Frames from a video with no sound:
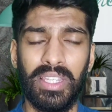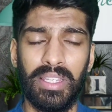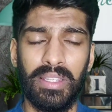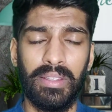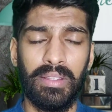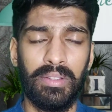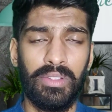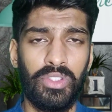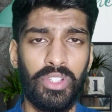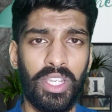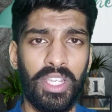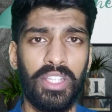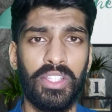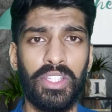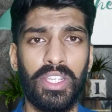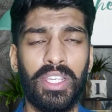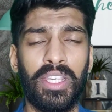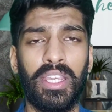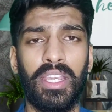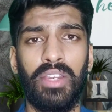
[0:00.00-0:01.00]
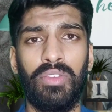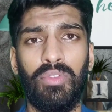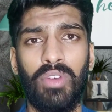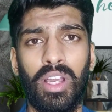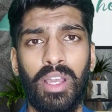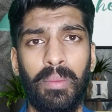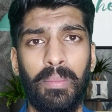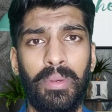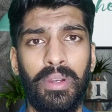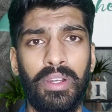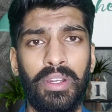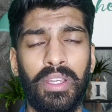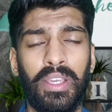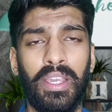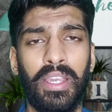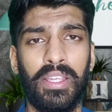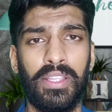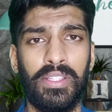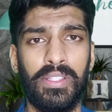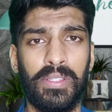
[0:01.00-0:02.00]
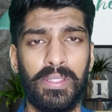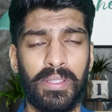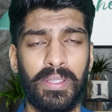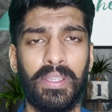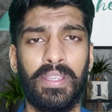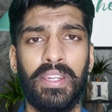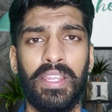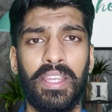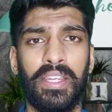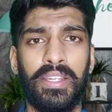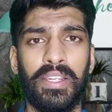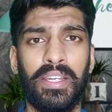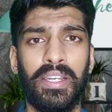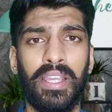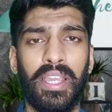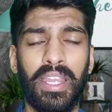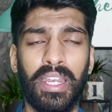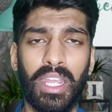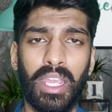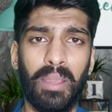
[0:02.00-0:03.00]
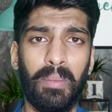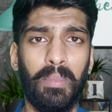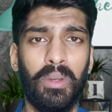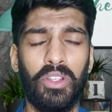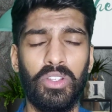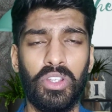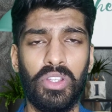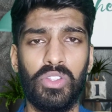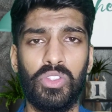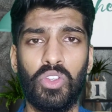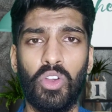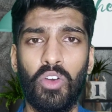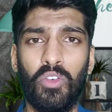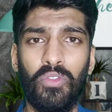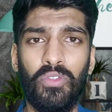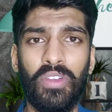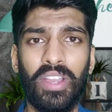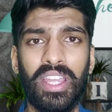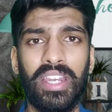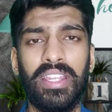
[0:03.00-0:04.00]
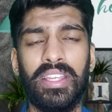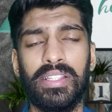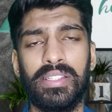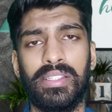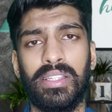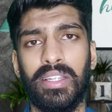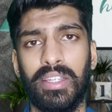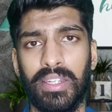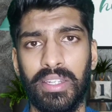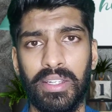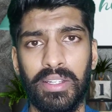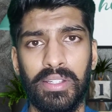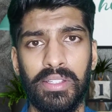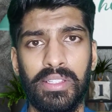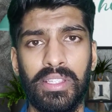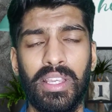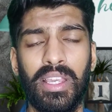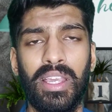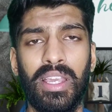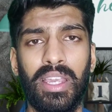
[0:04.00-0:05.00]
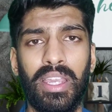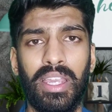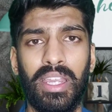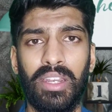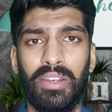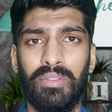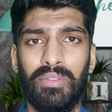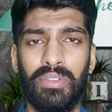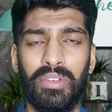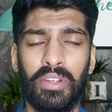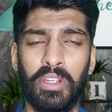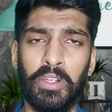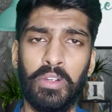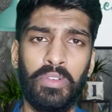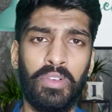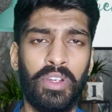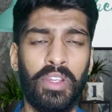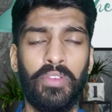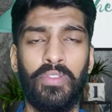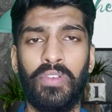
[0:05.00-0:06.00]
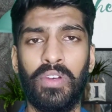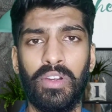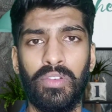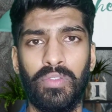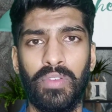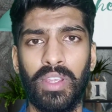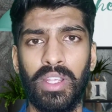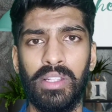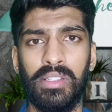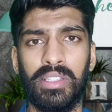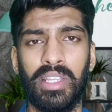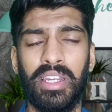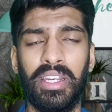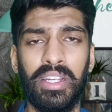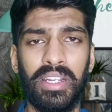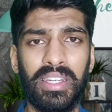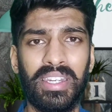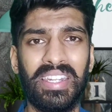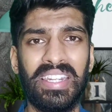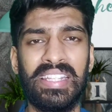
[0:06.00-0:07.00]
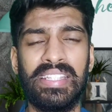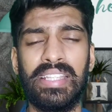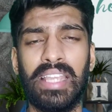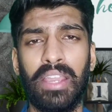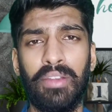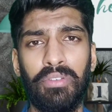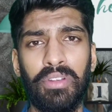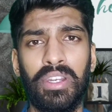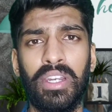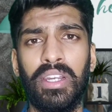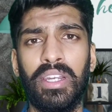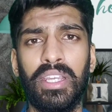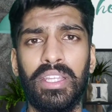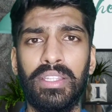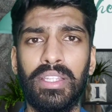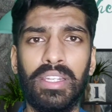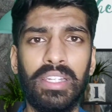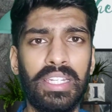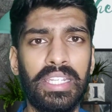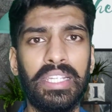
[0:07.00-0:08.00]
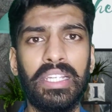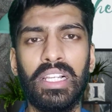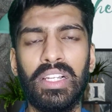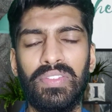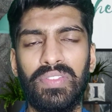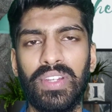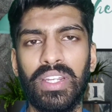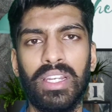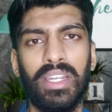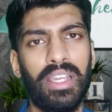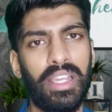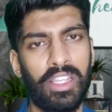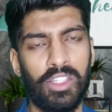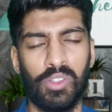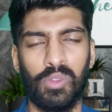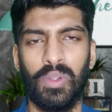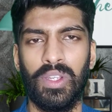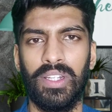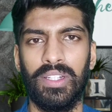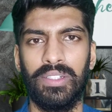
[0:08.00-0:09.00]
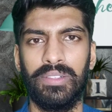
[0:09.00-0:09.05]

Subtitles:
changing environment has created an emergence of various careers in different fields, and it is evident in the legal field as well.